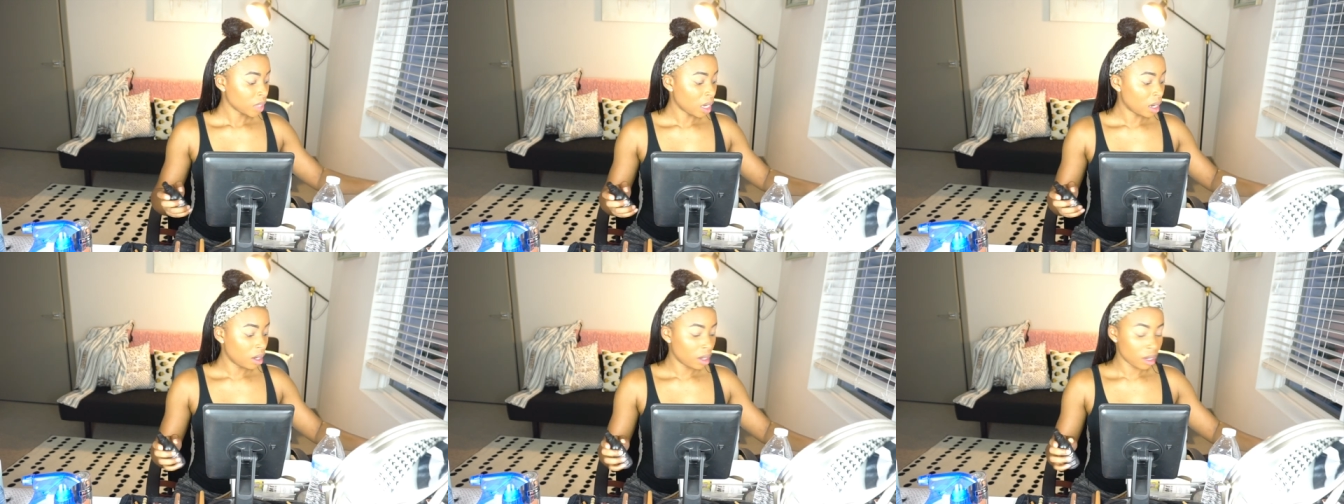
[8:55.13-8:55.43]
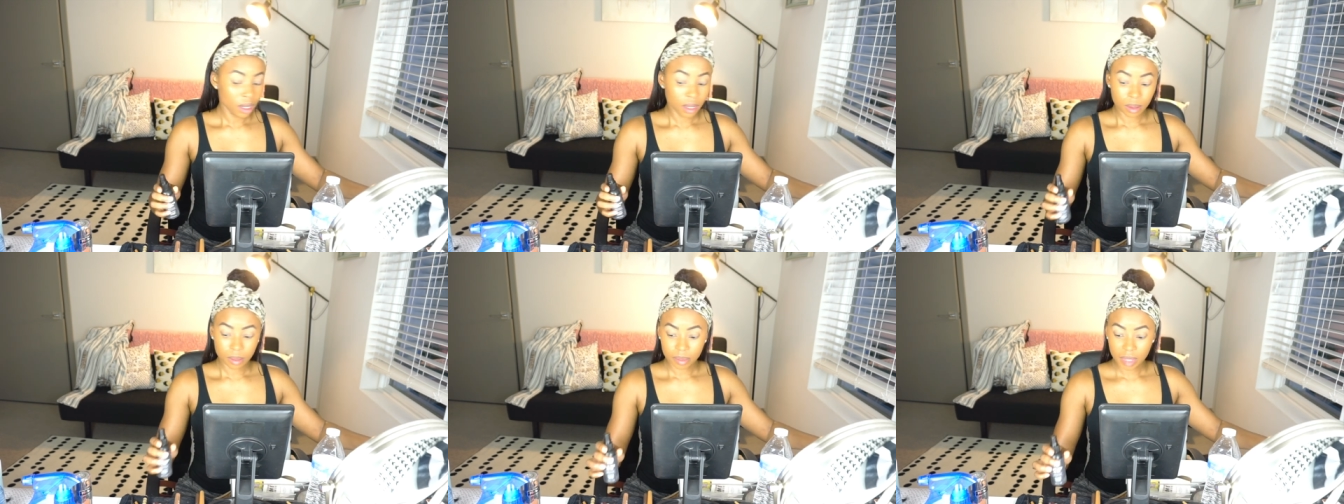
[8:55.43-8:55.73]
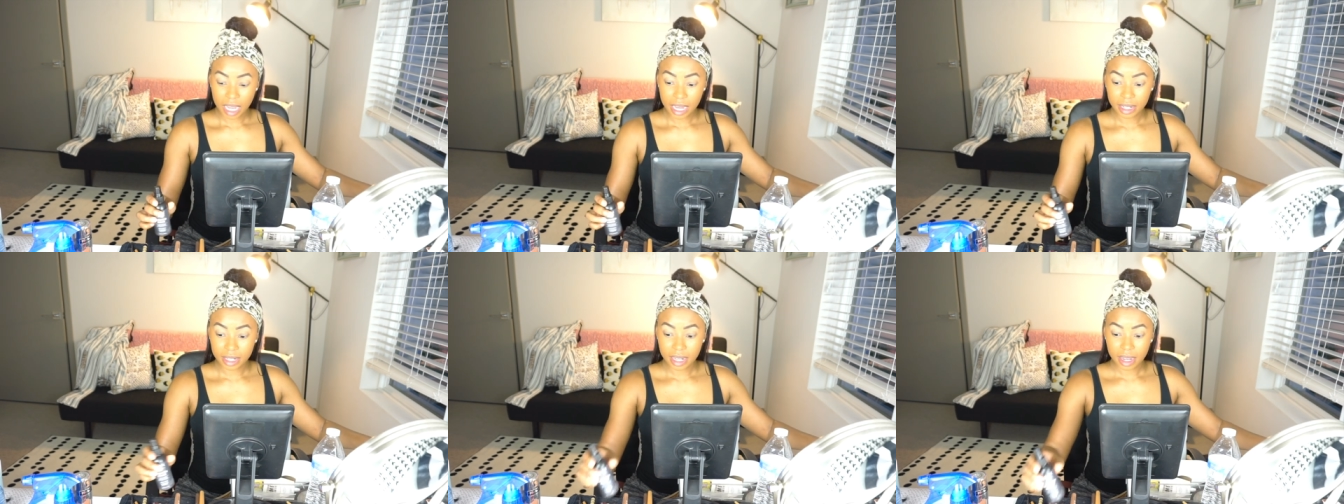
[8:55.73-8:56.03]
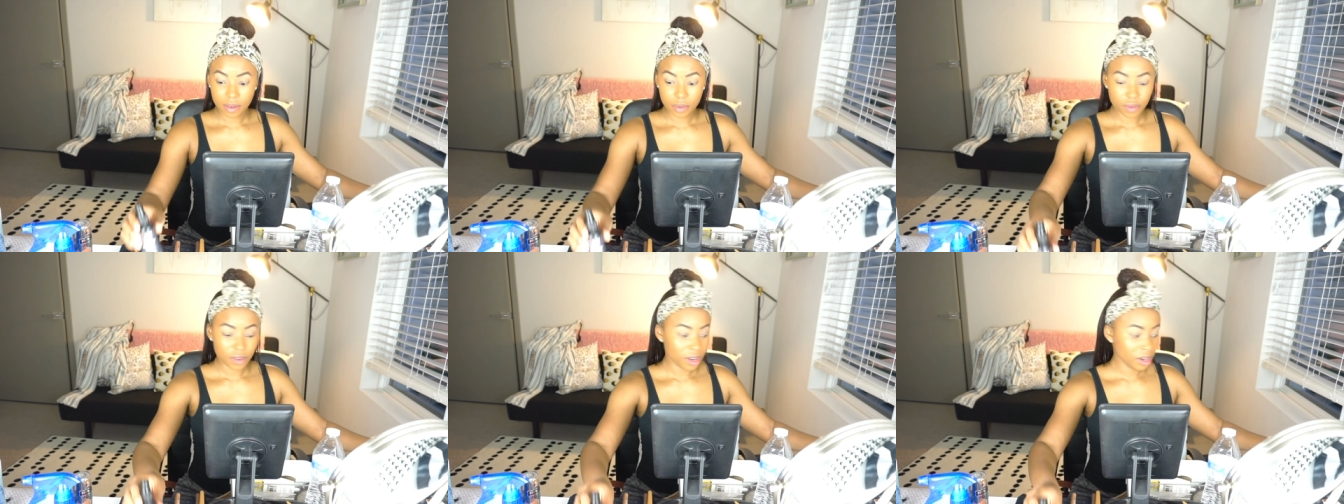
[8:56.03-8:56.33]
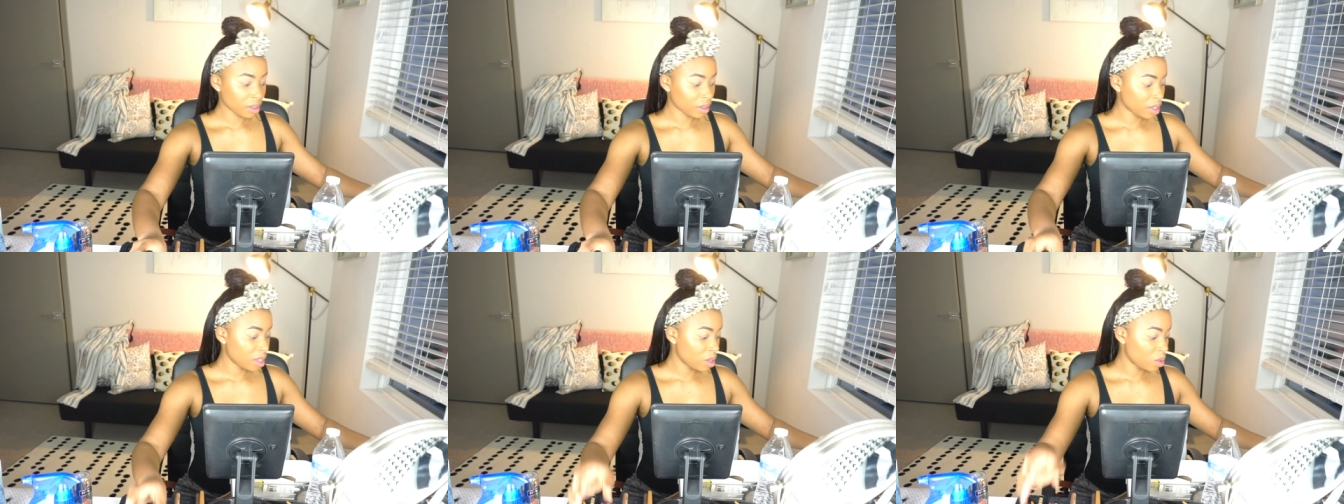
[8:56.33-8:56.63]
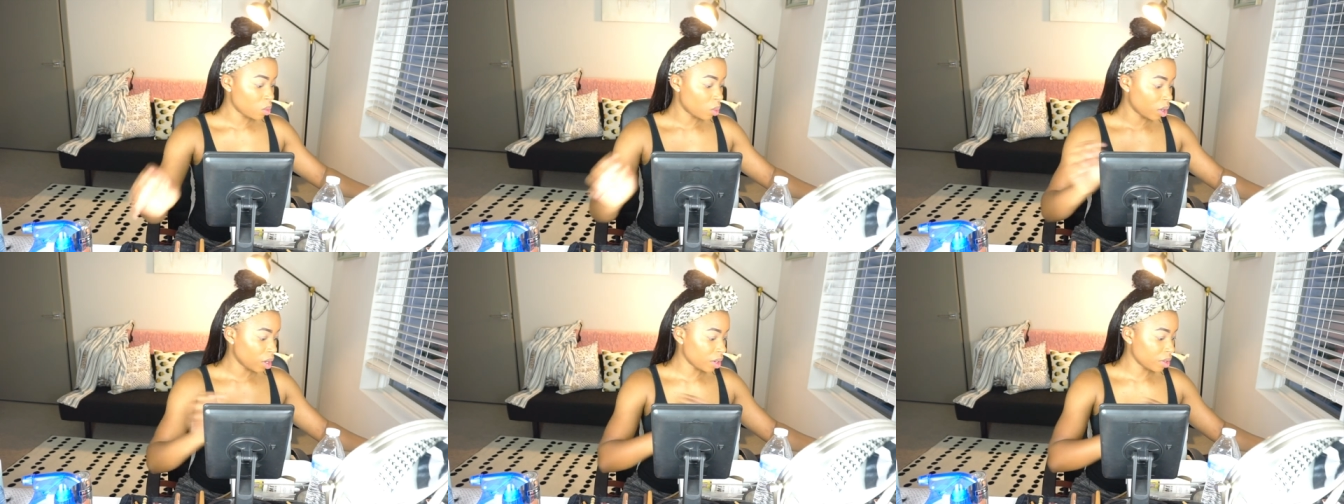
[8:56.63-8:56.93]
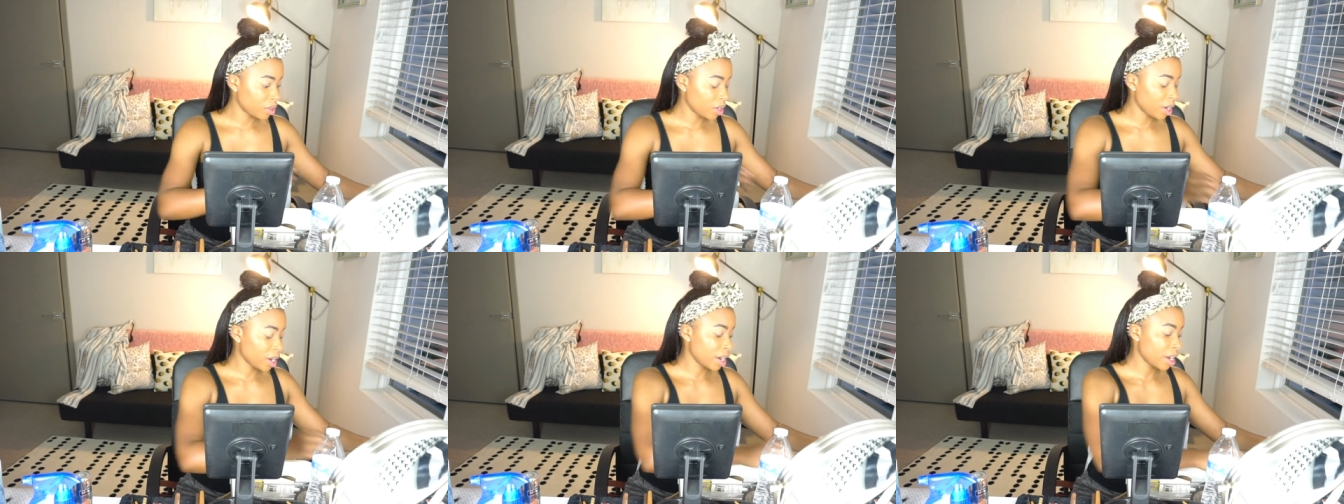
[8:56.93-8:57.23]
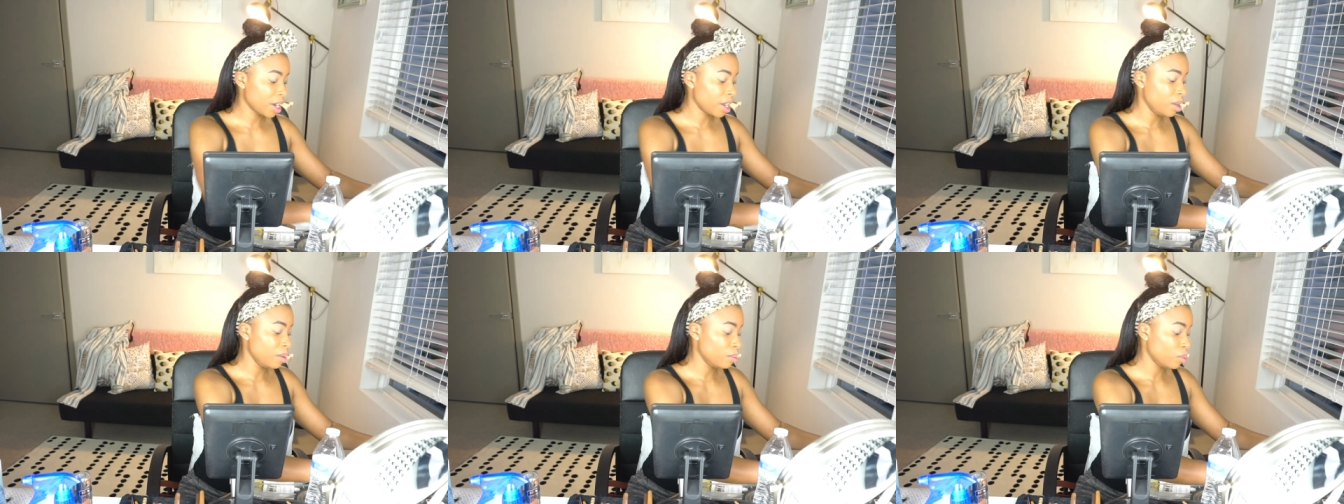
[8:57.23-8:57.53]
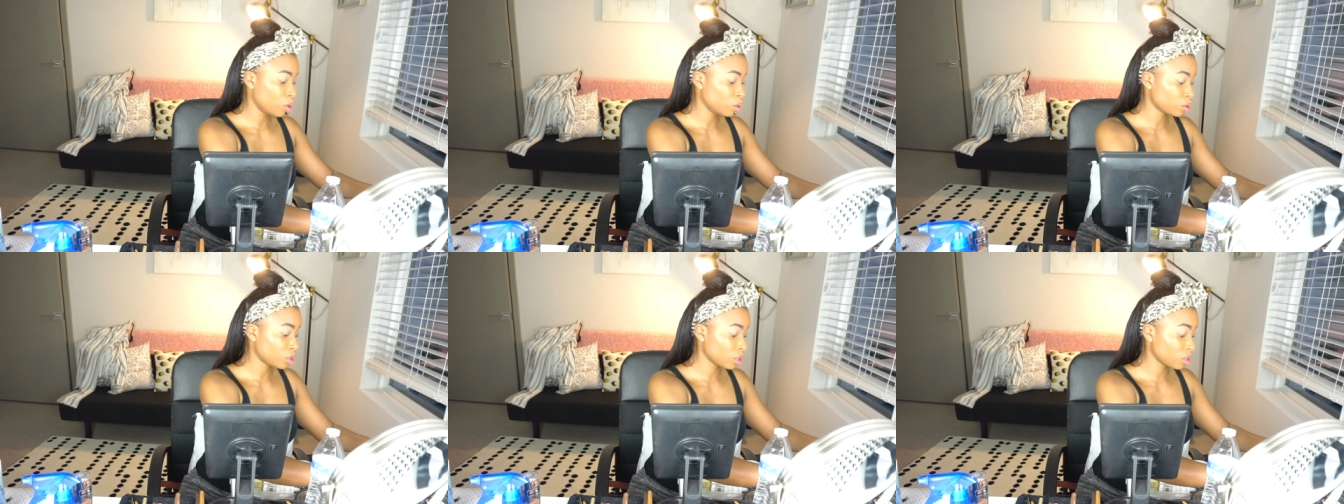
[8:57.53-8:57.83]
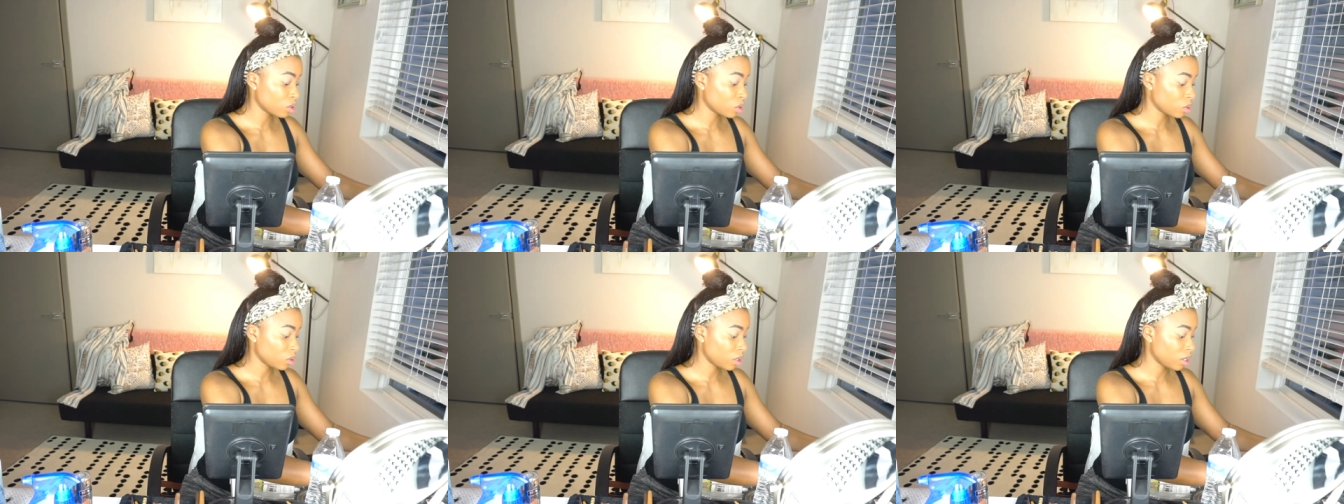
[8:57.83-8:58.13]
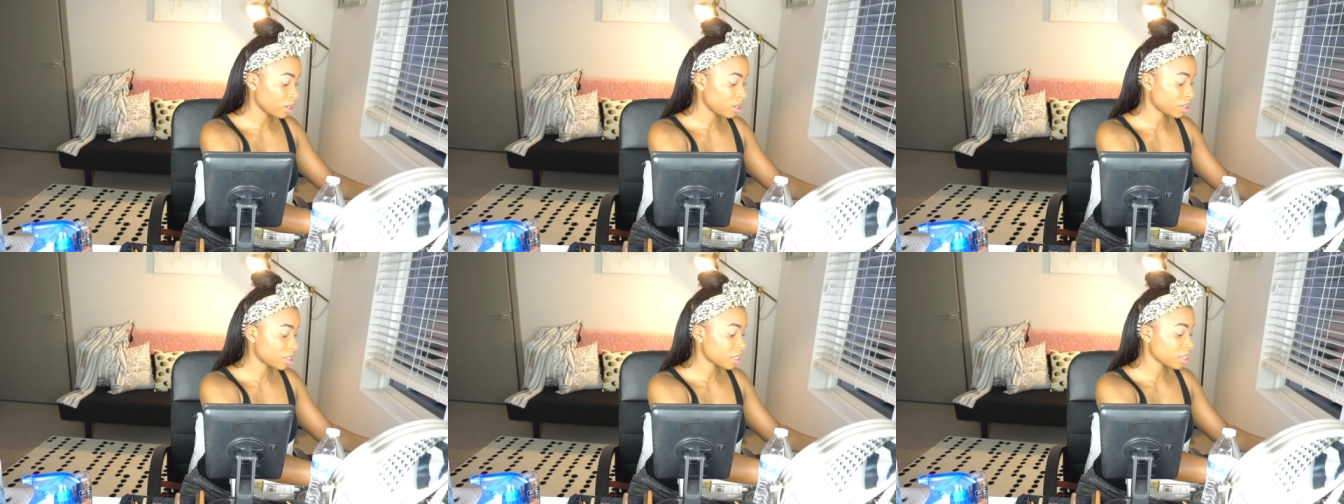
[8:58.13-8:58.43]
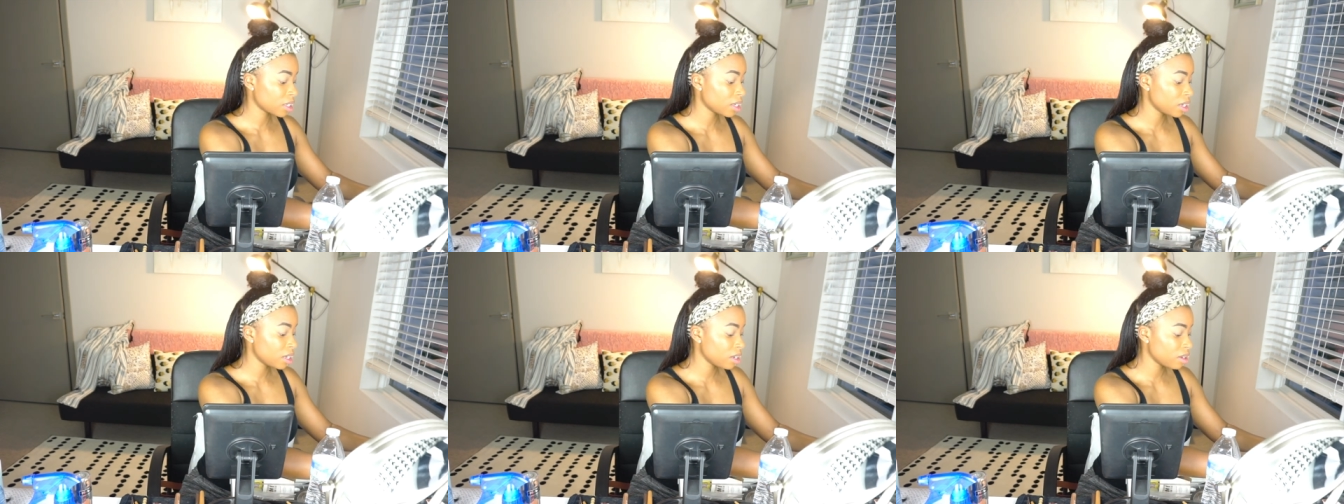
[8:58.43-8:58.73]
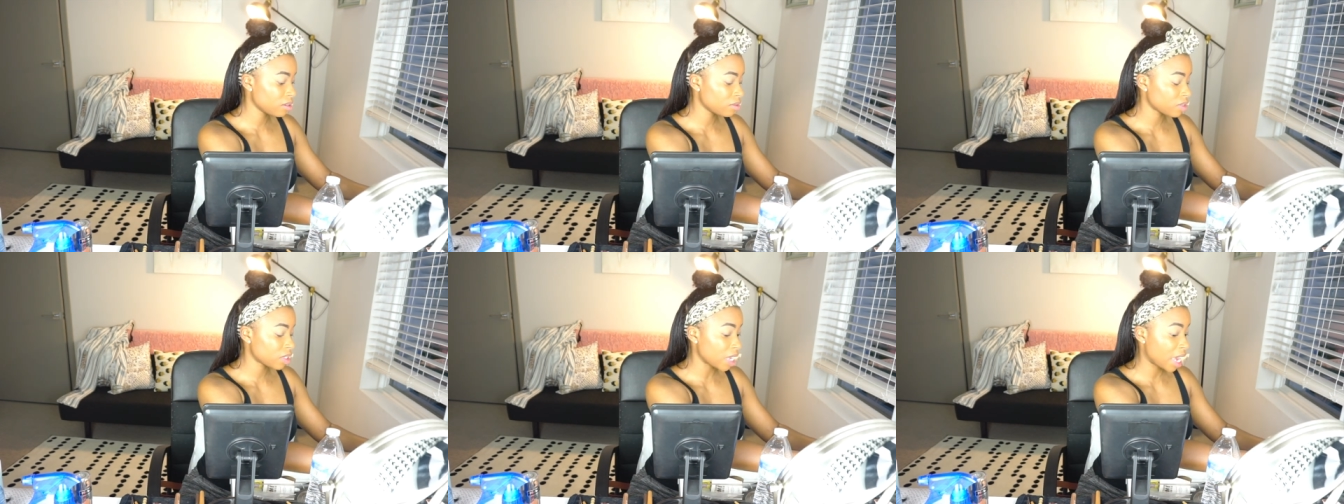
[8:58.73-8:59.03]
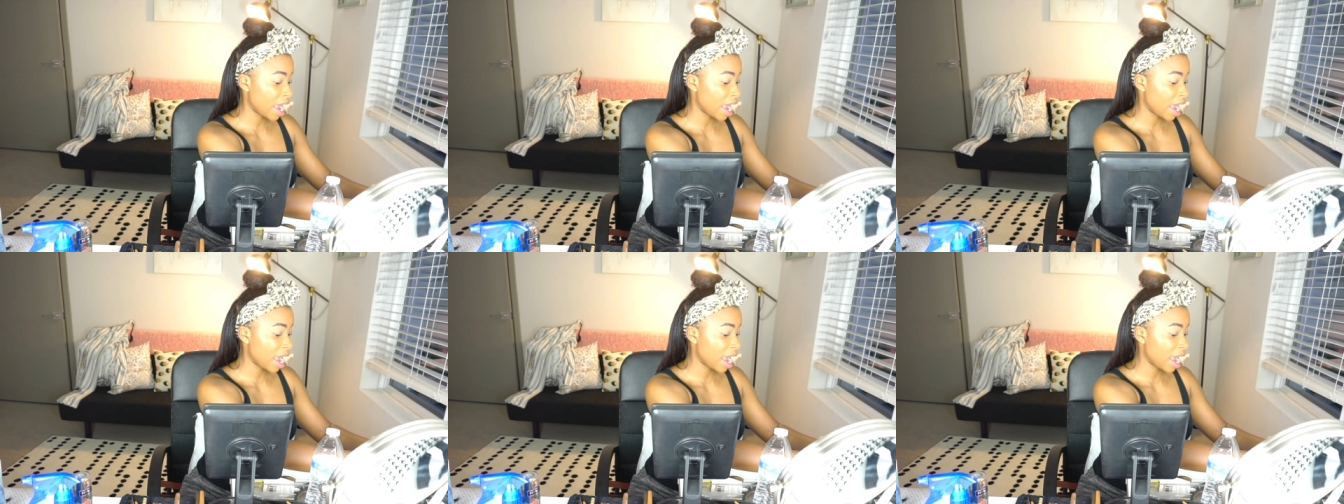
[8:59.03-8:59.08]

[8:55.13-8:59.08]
Um, they definitely wear their emotions on their sleeves,